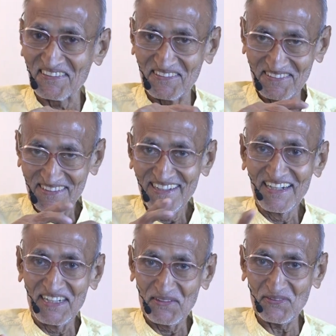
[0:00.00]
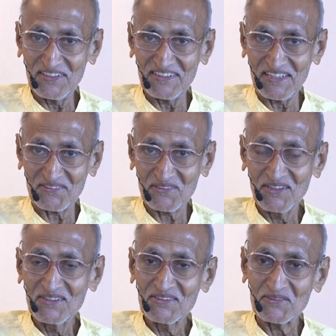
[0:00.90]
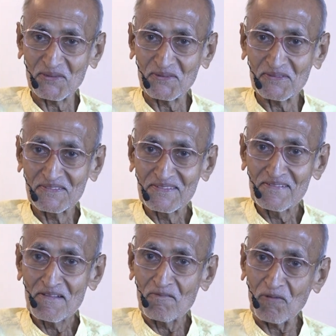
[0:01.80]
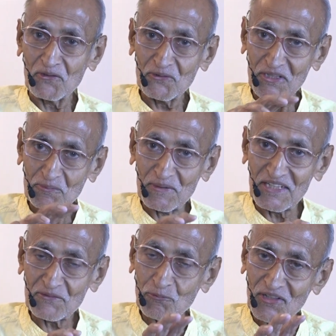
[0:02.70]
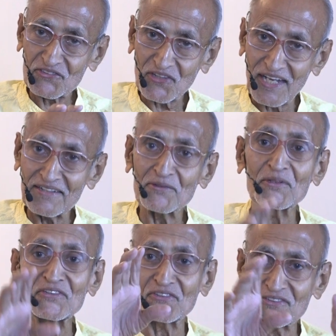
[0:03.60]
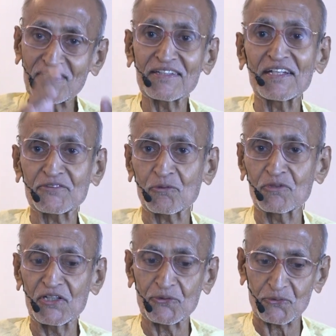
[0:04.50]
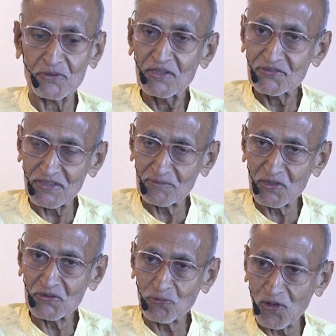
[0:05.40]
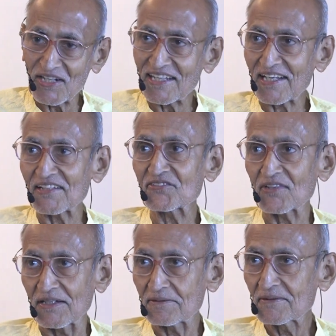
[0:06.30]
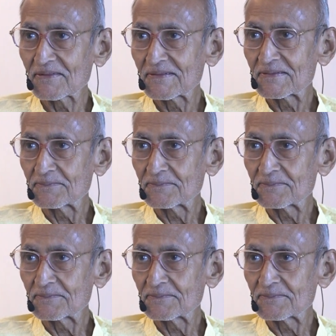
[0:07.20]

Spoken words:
So, different things. So, what you experience one side, you insist that that's the only truth. So, there is warning against that.